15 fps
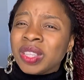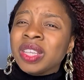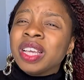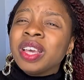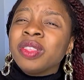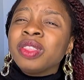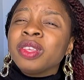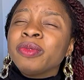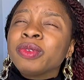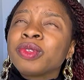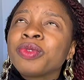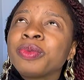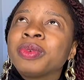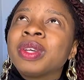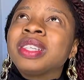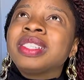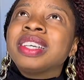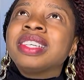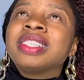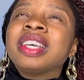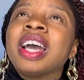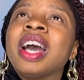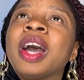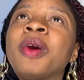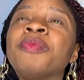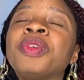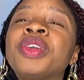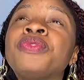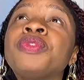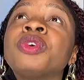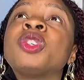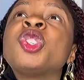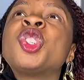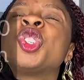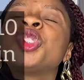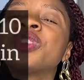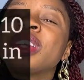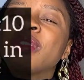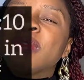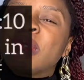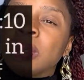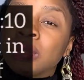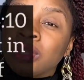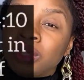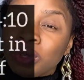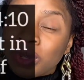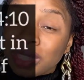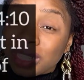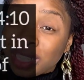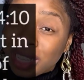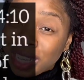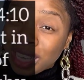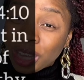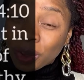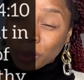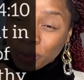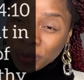the scripture says, um, if your strength fails you in the day of